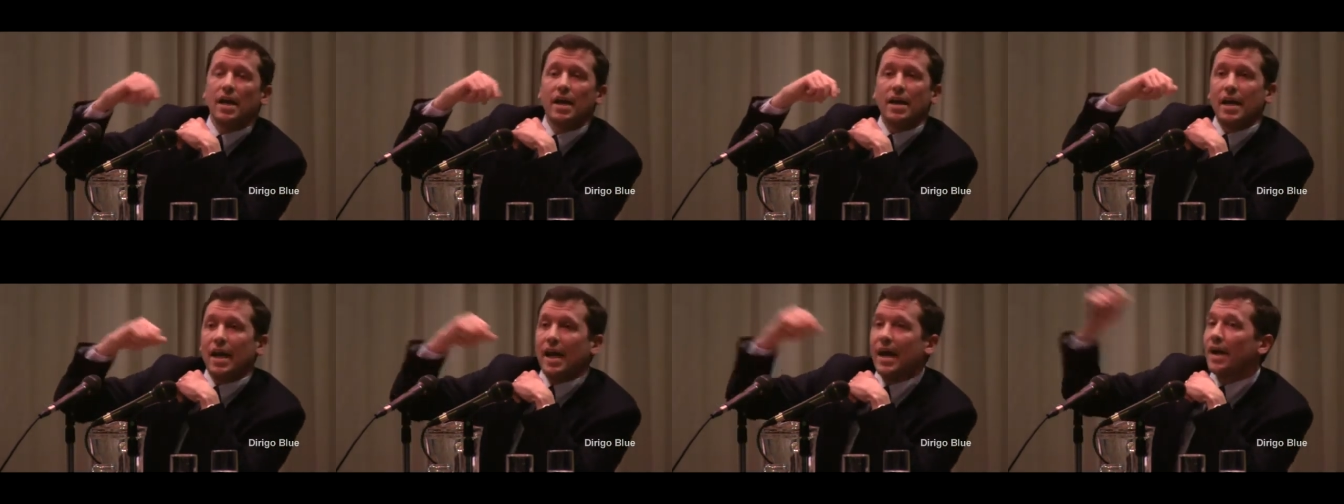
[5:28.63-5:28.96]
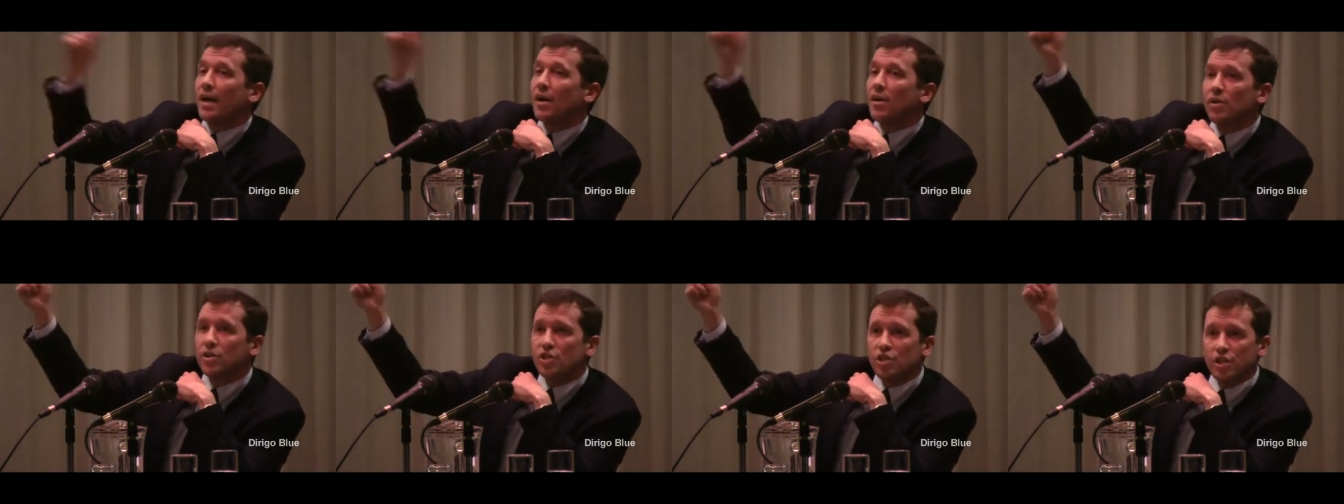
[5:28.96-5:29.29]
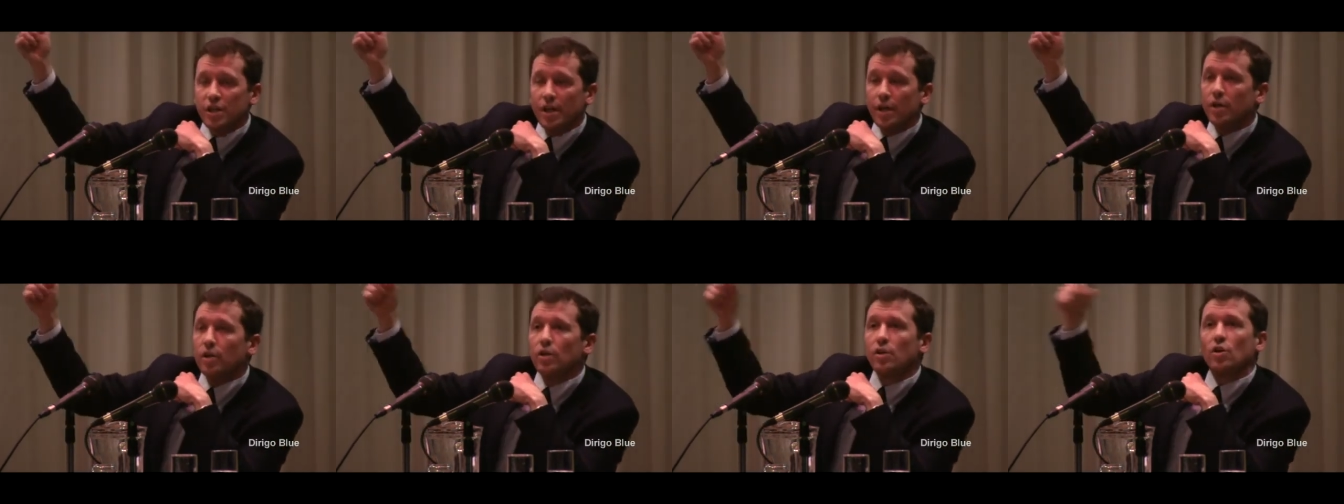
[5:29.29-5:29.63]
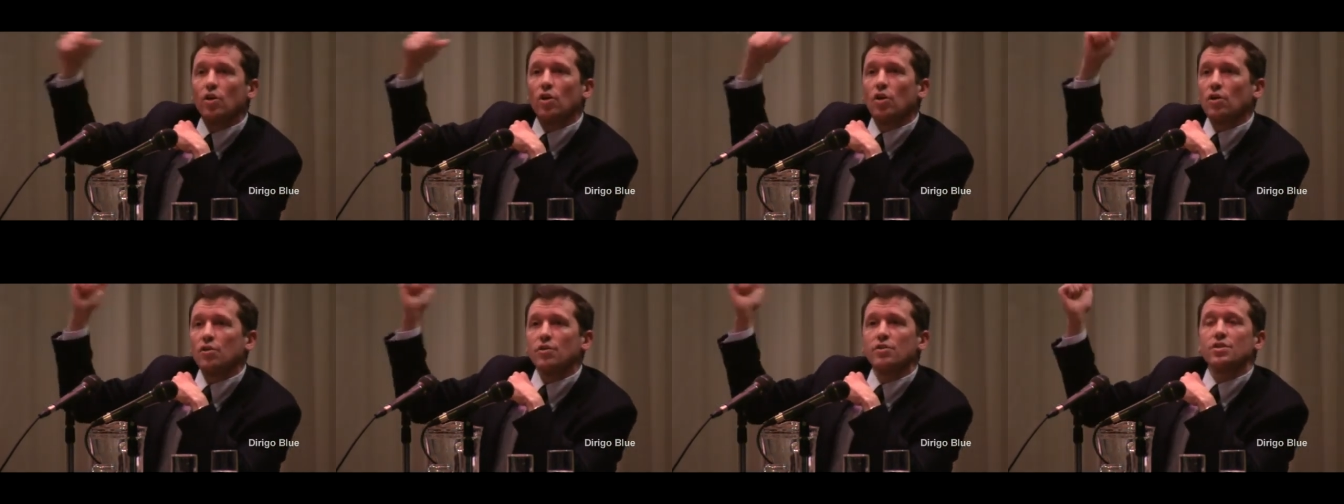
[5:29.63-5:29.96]
and hang out a shingle
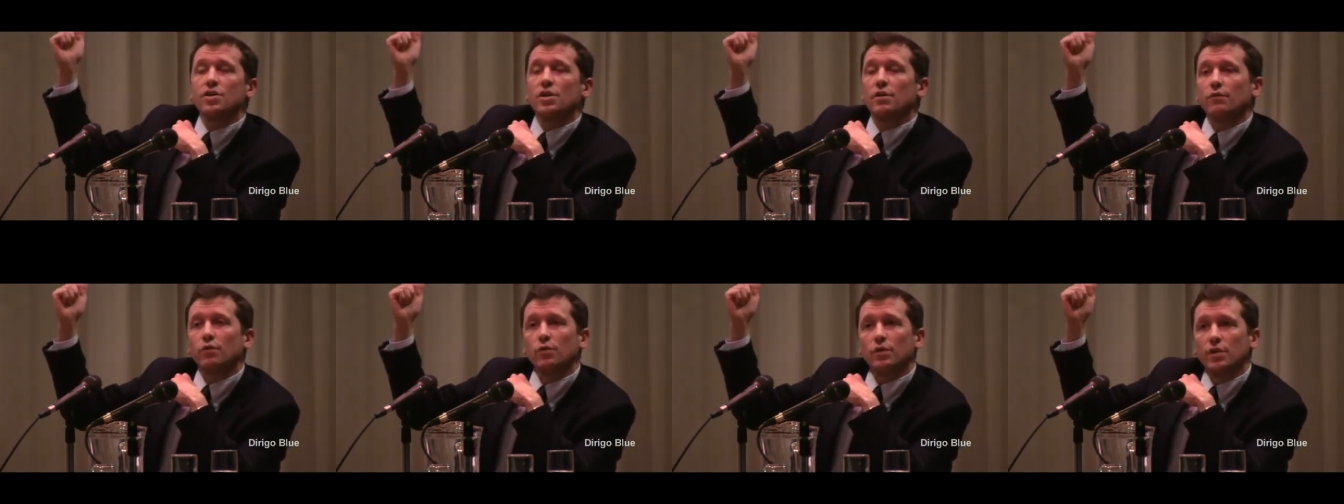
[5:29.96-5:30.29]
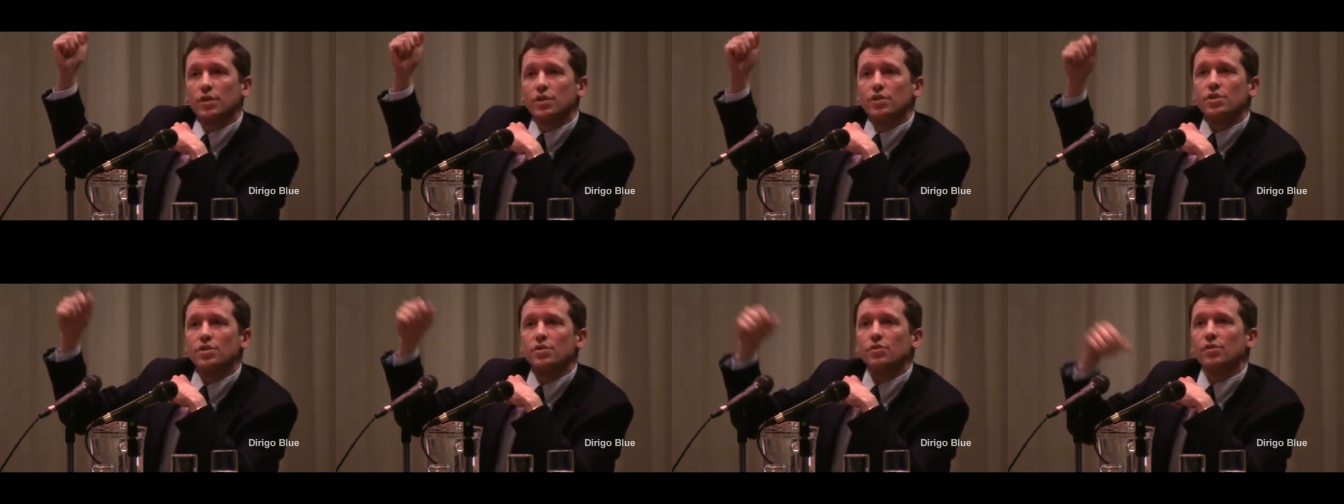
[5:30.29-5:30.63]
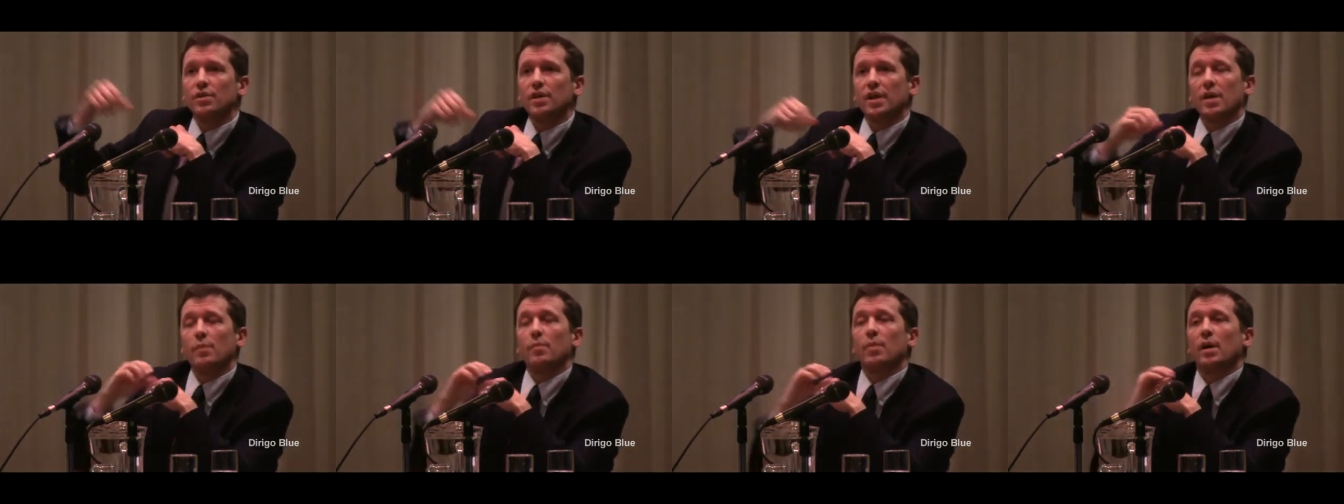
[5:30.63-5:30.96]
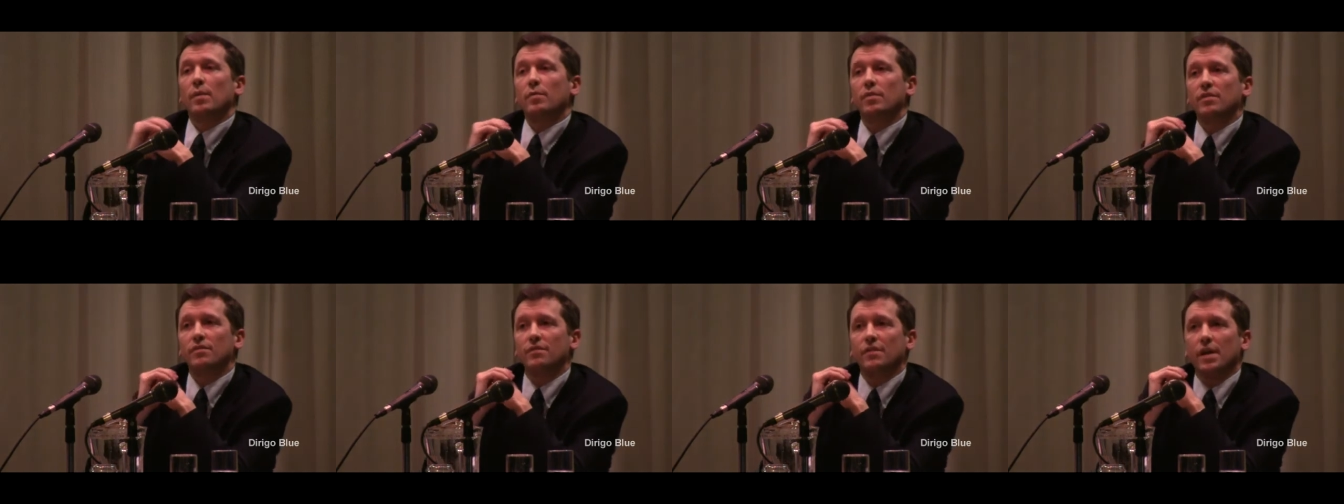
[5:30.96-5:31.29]
and call yourself a religious school and get
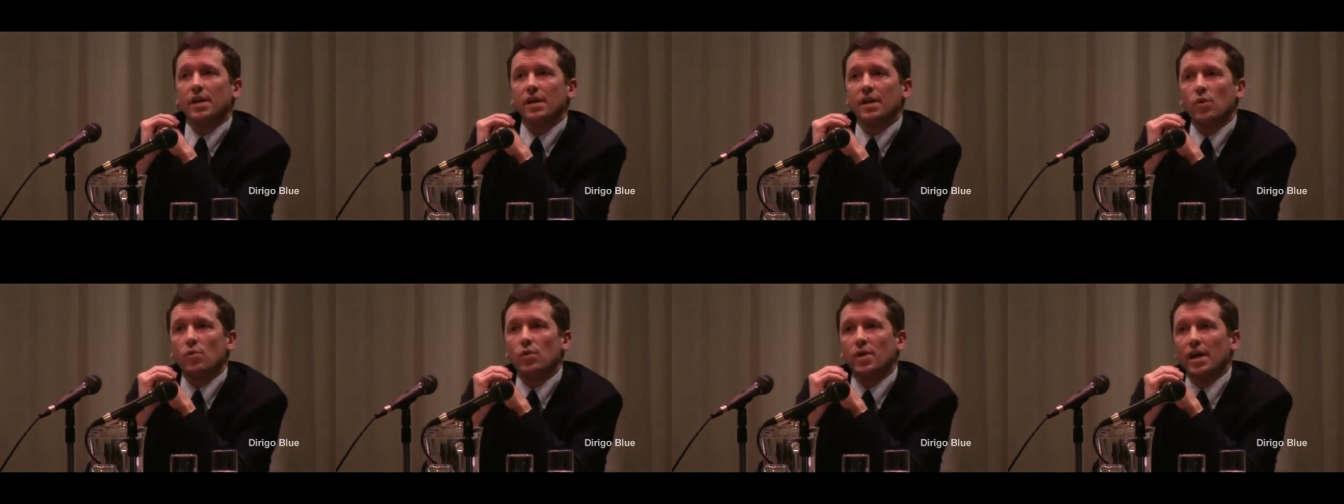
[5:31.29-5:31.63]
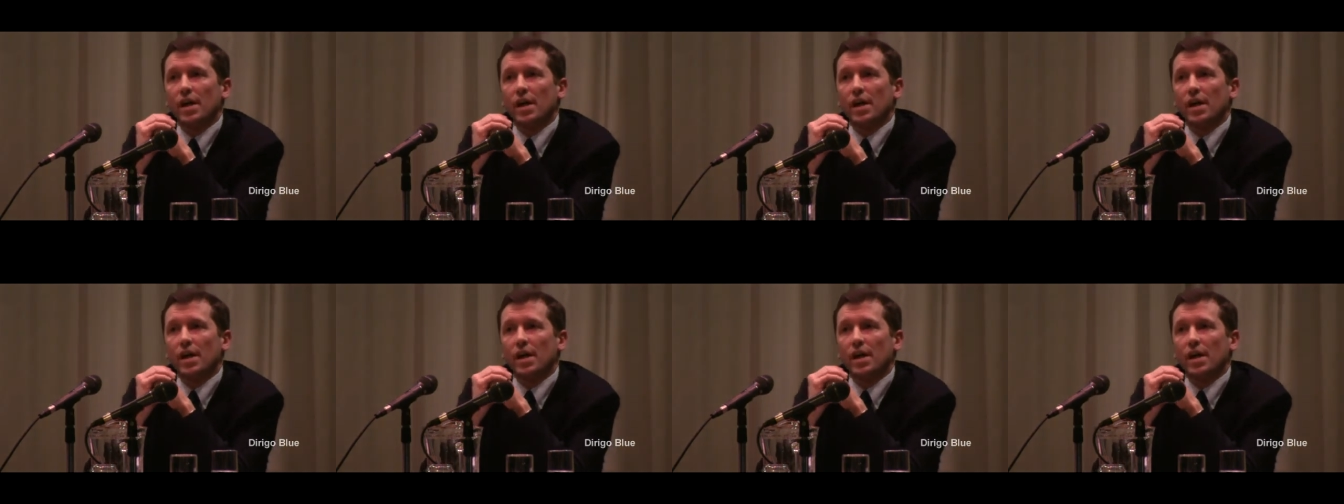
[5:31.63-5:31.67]
public funding.